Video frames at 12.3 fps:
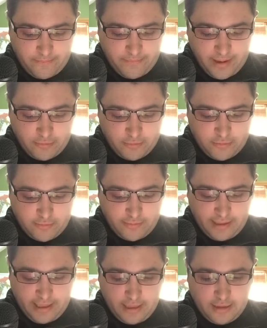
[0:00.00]

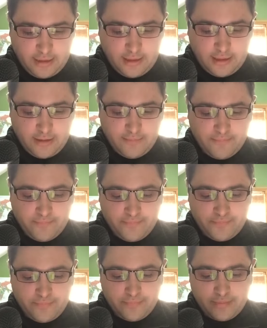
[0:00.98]
boundaries."
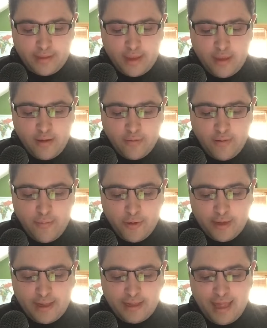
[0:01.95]

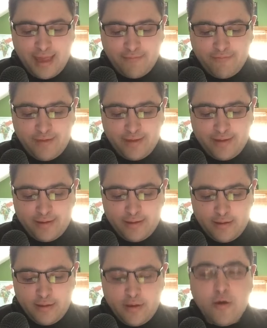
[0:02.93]
Reporting live here
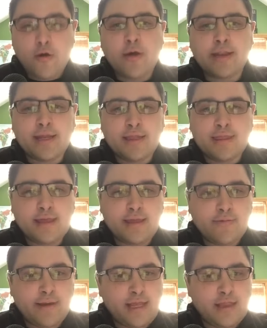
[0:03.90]
on
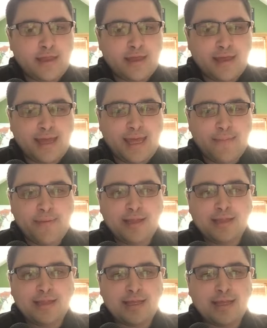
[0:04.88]
the UNH
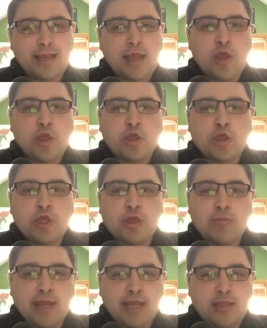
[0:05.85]
campus in
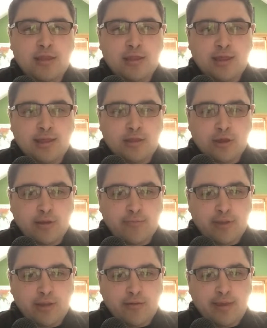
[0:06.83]
UNH in
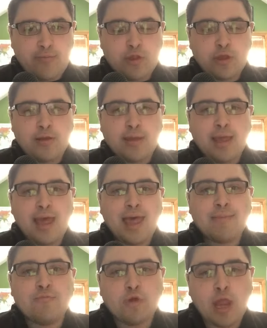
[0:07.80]
Durham, New Hampshire,
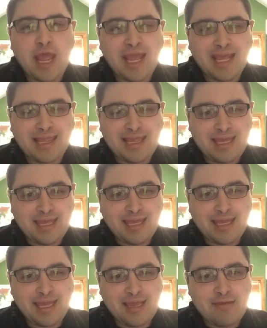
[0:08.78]
I'm Riley
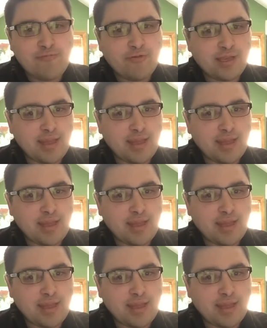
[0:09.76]
King for